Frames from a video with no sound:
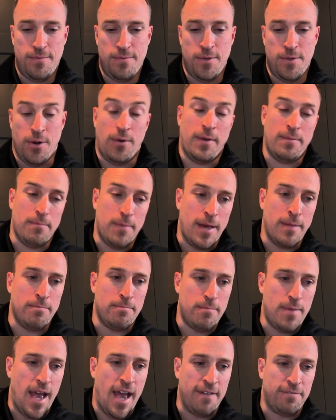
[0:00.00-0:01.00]

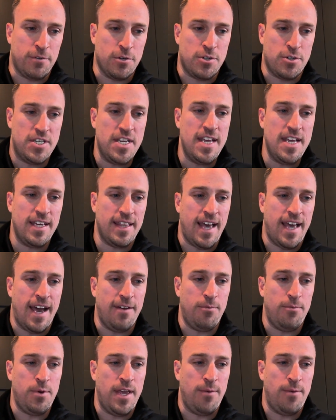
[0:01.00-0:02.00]
and after seeing
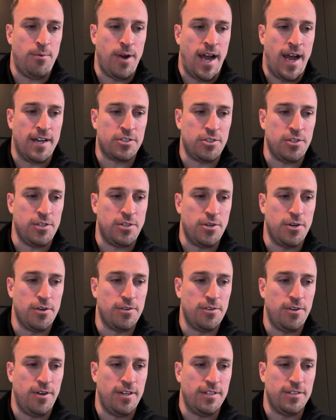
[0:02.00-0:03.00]
that, we were actually
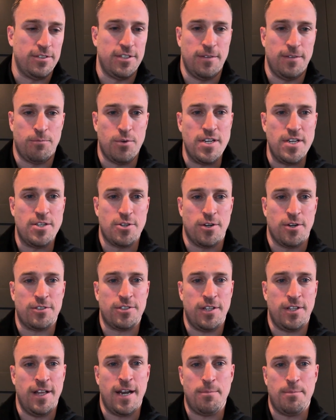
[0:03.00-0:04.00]
turned on to some
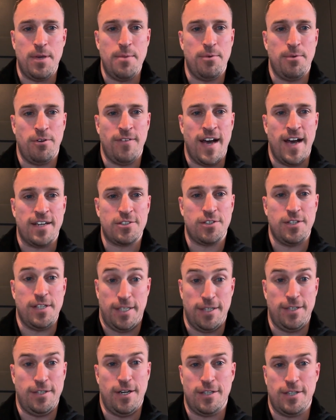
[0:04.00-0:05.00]
research. A lot of people have actually
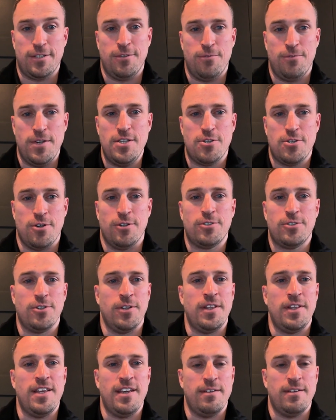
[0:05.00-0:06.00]
conducted research
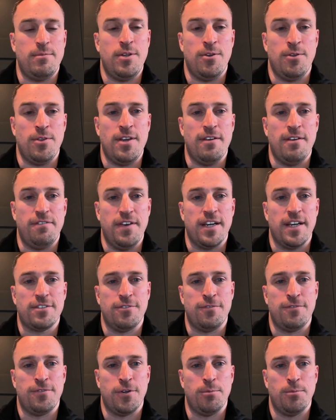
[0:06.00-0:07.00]
on the effects
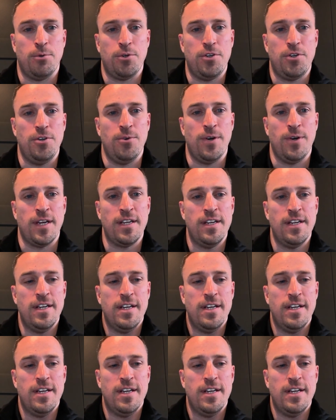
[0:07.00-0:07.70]
of verbal cueing.